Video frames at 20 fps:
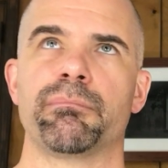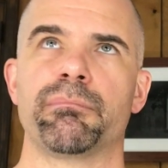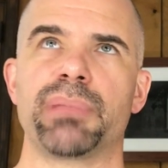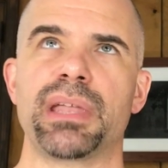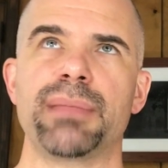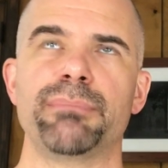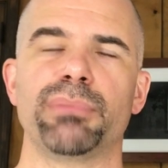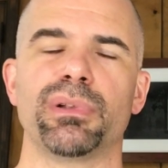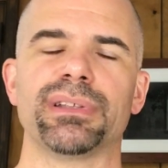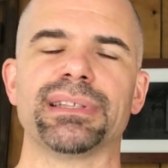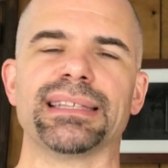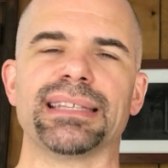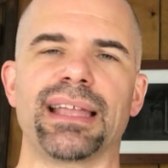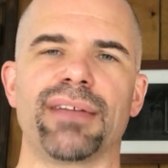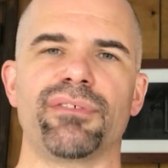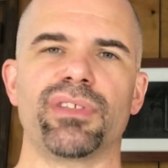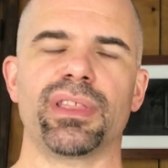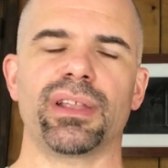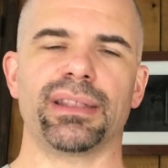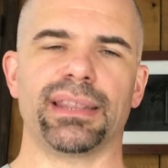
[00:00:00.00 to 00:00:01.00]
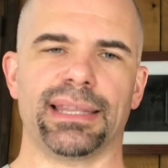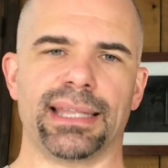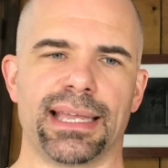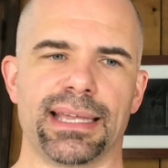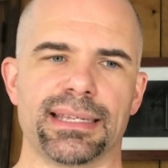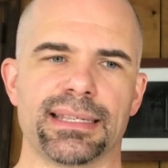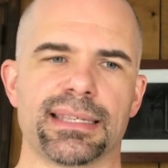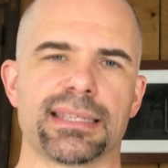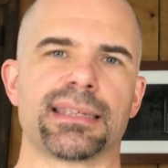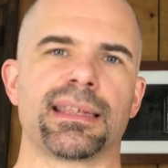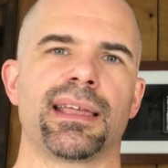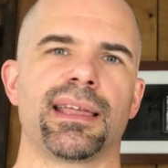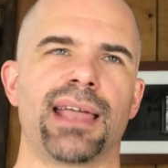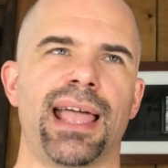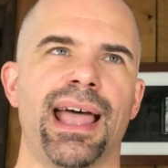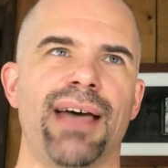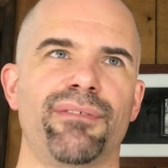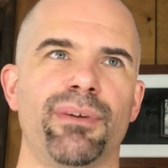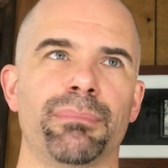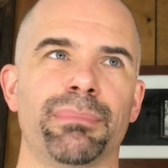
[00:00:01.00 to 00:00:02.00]
people nevertheless
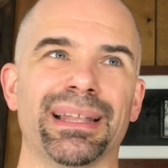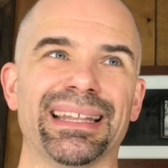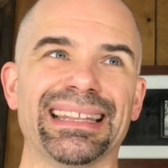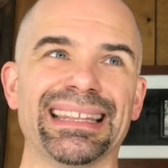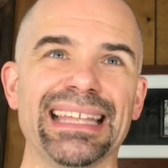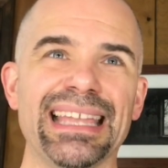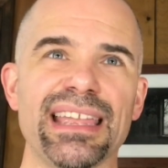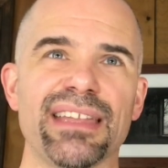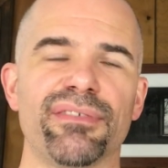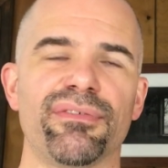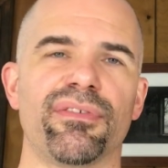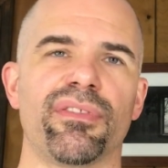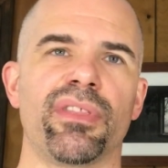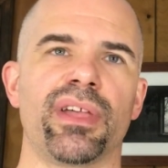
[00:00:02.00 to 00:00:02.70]
have a belief